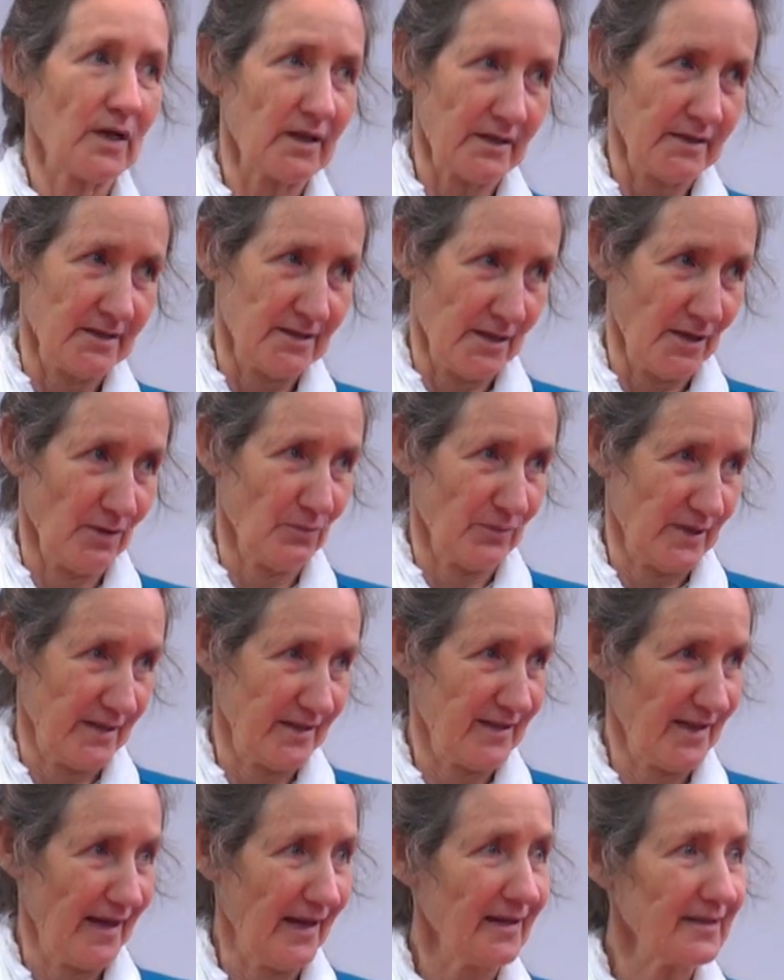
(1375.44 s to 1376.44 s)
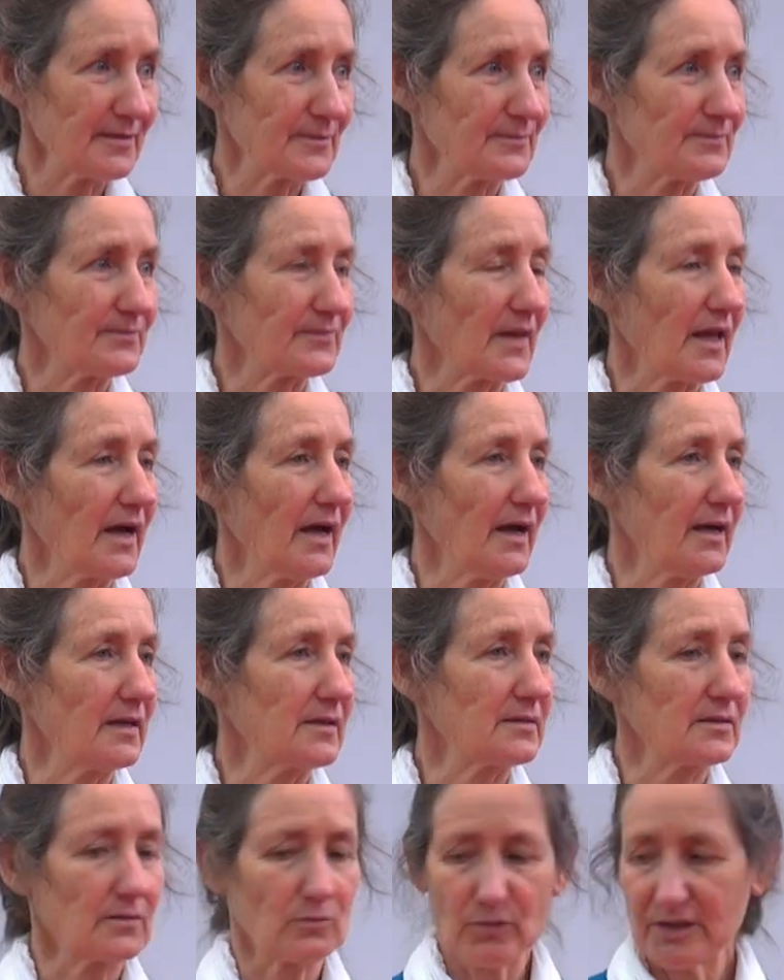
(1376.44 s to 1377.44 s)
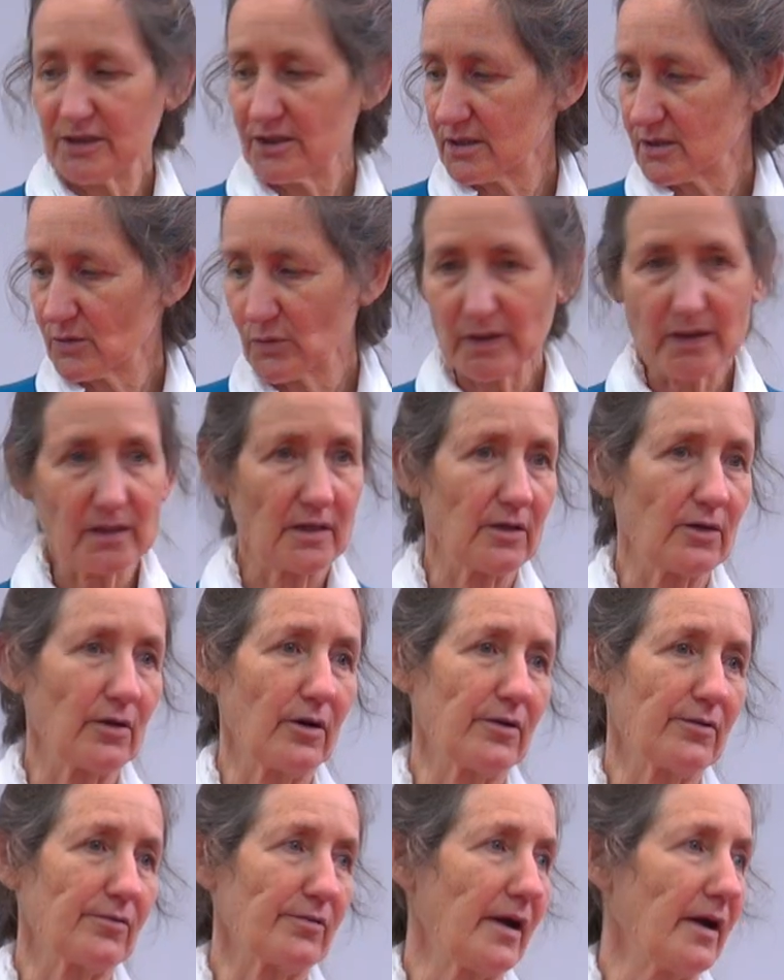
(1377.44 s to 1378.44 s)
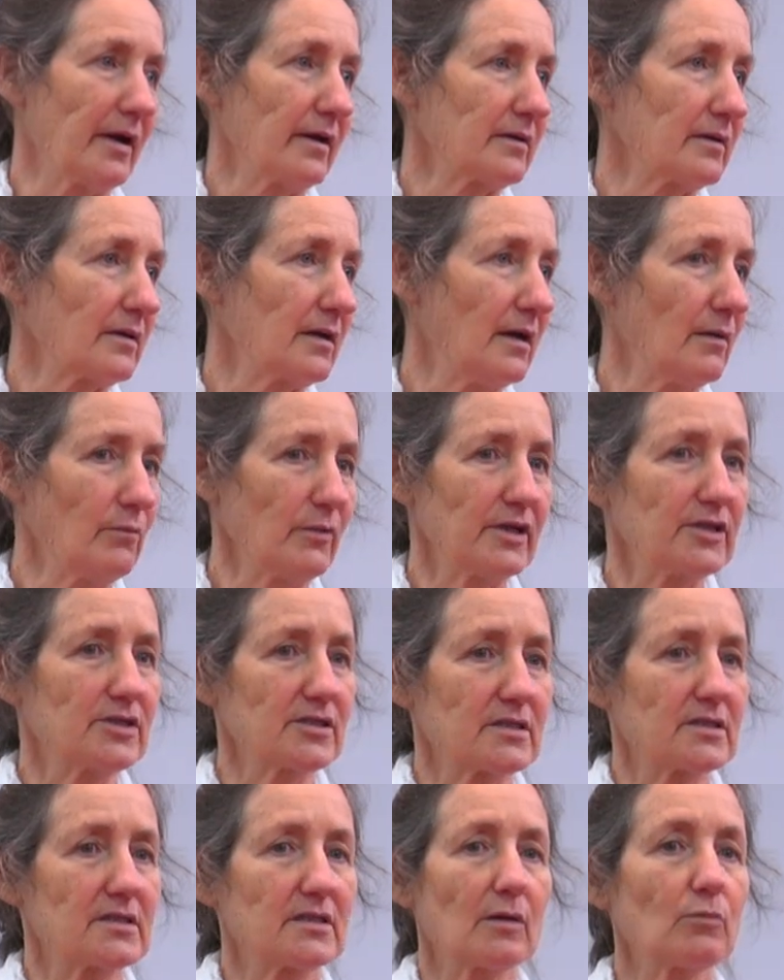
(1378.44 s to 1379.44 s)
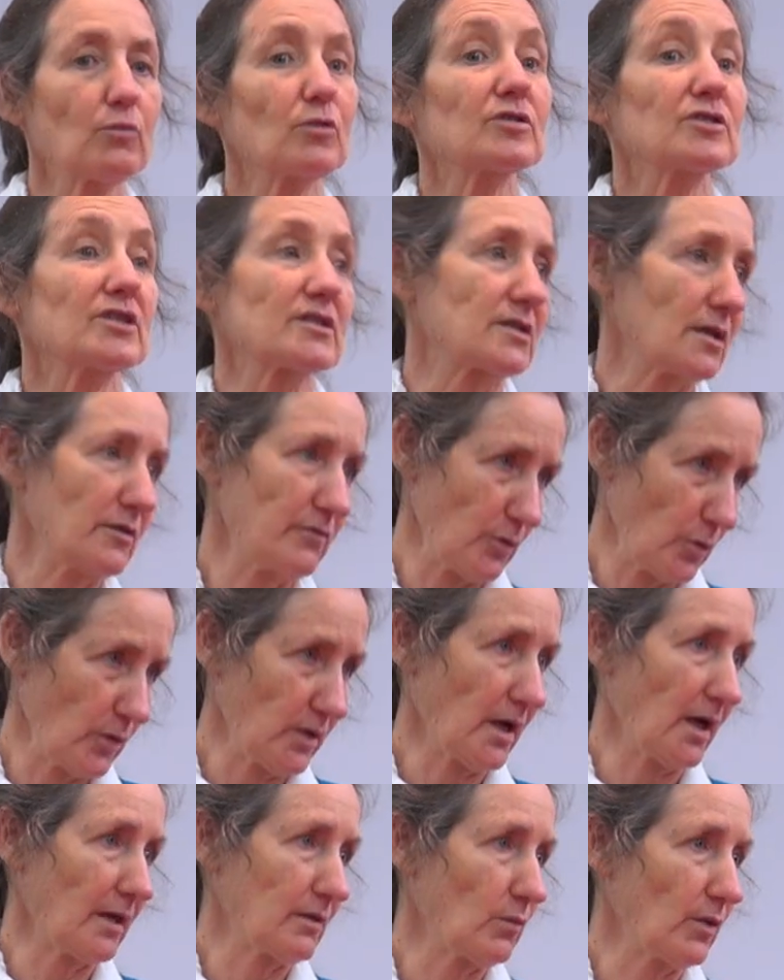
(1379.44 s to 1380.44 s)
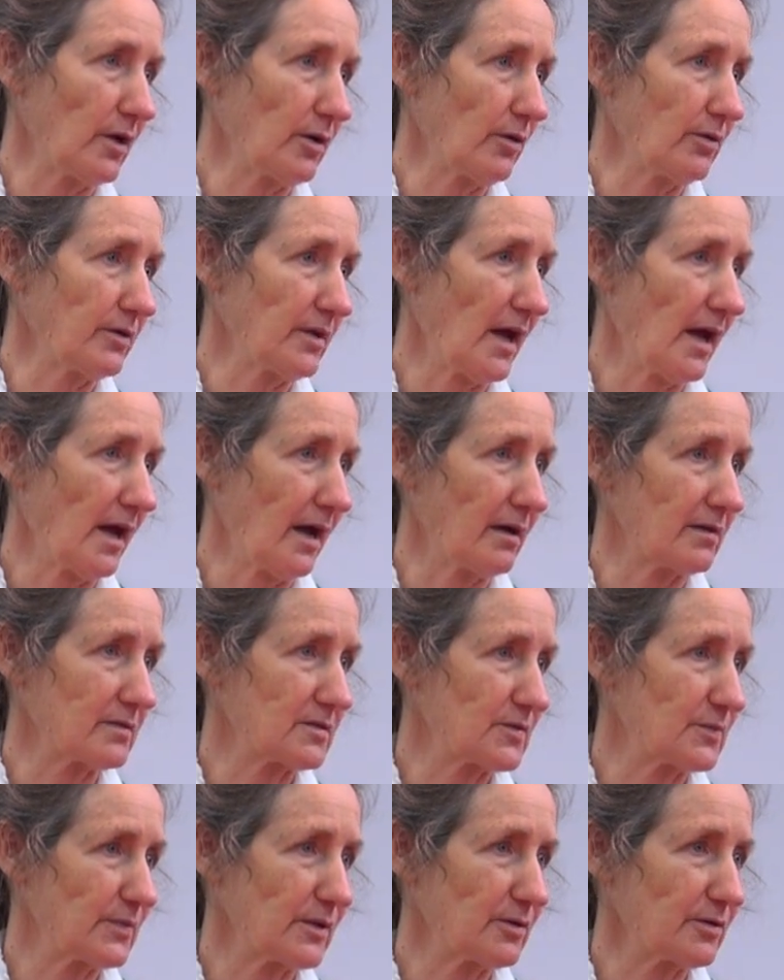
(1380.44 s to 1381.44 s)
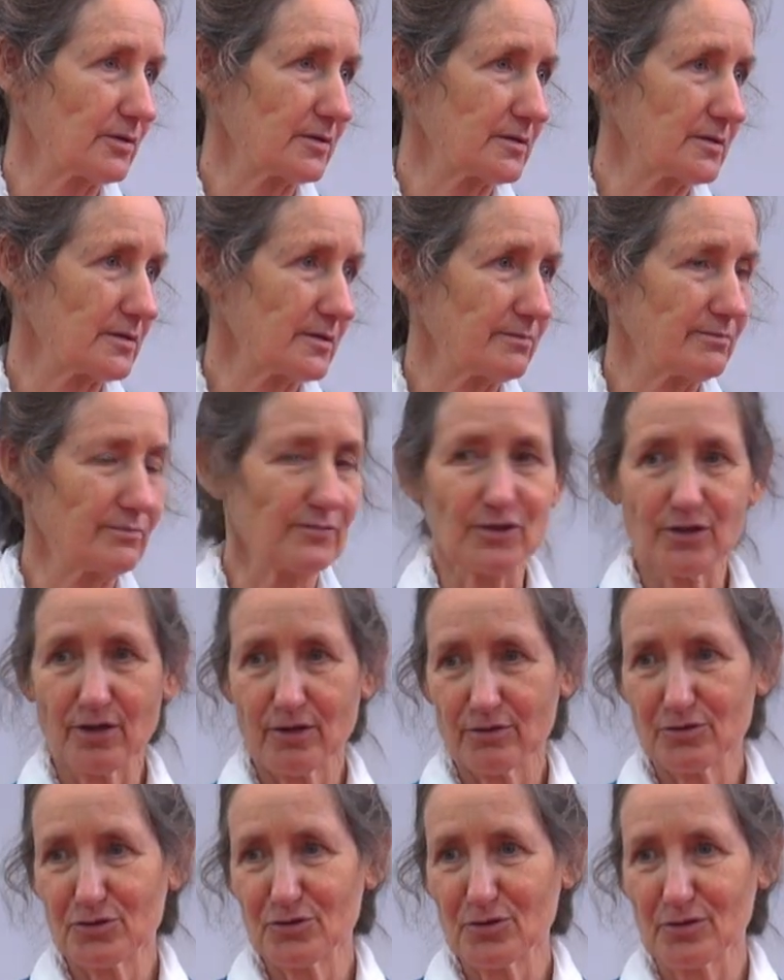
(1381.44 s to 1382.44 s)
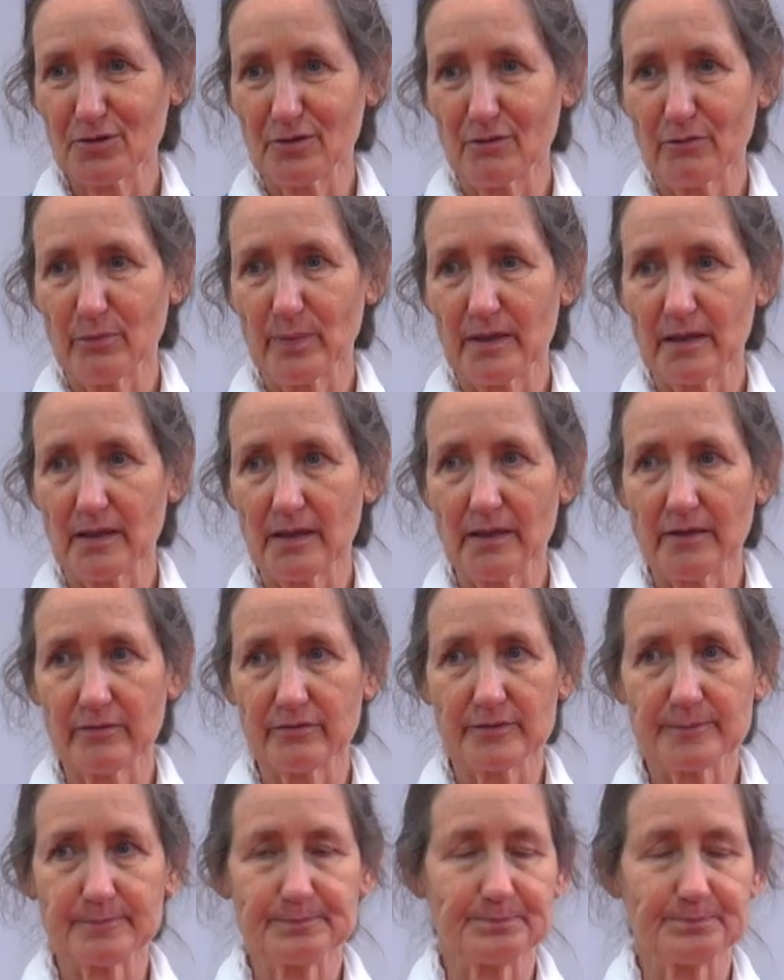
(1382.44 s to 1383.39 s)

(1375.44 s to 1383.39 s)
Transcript: dealt with that, and we just quickly got her out, and we just said, we'll just give you another one on the house, because you know, you shouldn't have been left.